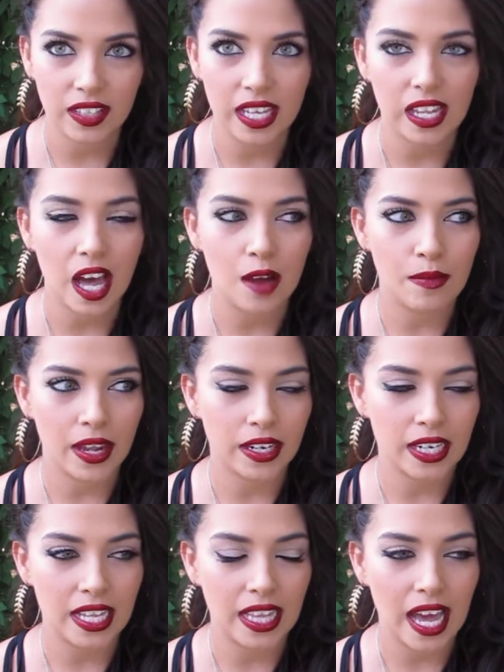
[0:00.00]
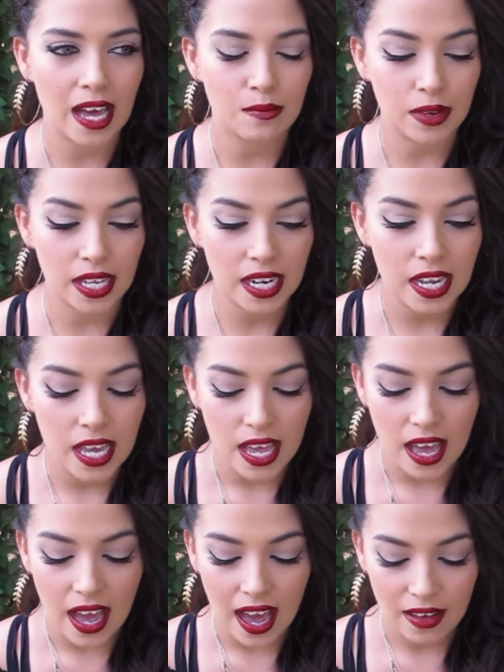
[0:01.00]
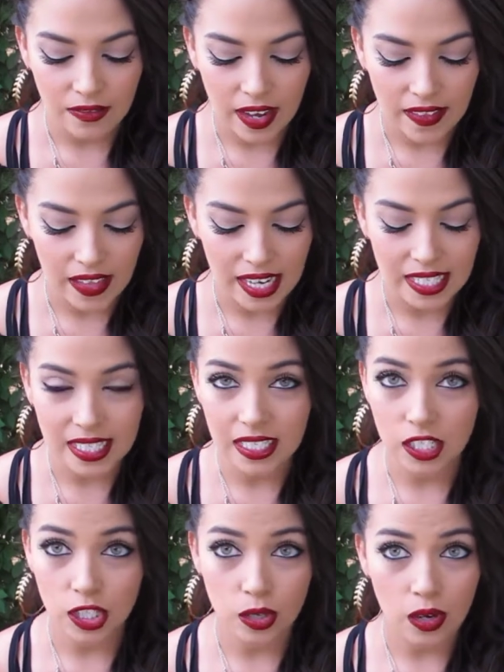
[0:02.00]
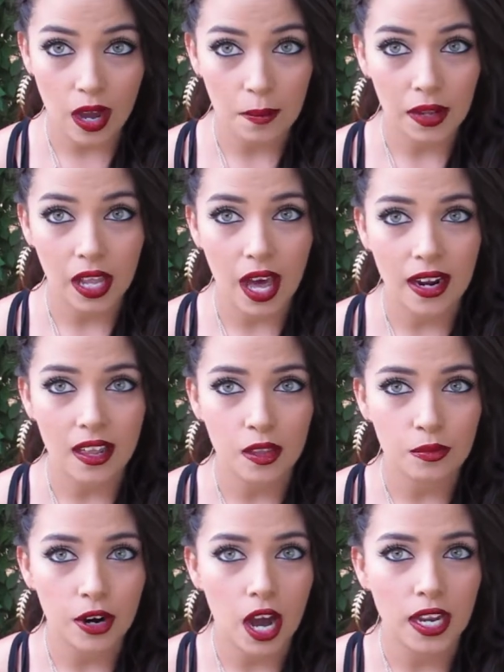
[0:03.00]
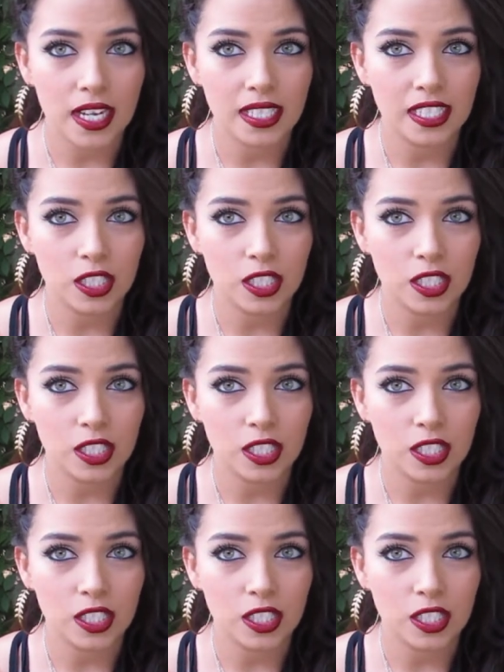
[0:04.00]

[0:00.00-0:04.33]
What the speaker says: a lot better in that. But I find that it doesn't soak up a lot of the product.